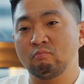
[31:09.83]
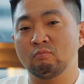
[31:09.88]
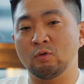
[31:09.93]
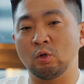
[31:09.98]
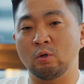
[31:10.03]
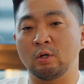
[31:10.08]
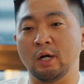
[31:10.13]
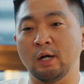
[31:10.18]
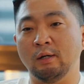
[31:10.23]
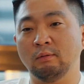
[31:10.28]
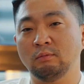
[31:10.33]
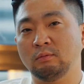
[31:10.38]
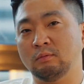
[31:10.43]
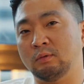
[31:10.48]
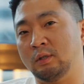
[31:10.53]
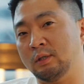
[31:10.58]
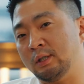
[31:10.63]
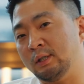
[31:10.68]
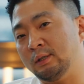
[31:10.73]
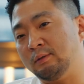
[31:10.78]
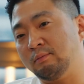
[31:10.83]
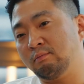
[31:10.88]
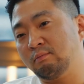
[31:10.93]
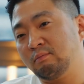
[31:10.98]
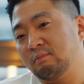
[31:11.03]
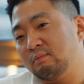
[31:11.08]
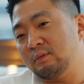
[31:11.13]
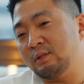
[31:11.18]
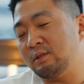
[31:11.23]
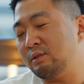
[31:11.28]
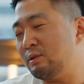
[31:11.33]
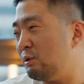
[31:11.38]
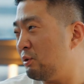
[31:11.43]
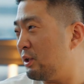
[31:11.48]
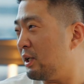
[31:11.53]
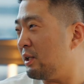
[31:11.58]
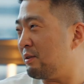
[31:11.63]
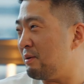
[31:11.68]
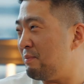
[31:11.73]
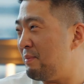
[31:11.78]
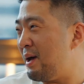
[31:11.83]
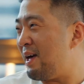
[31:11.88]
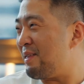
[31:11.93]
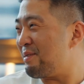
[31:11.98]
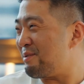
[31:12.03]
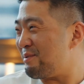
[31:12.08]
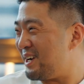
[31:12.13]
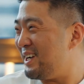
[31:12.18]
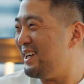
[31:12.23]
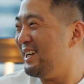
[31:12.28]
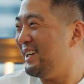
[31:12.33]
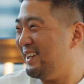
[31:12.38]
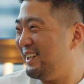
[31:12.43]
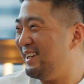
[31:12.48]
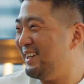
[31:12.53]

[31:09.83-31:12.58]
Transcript: Okay, well then let's look at the math, right?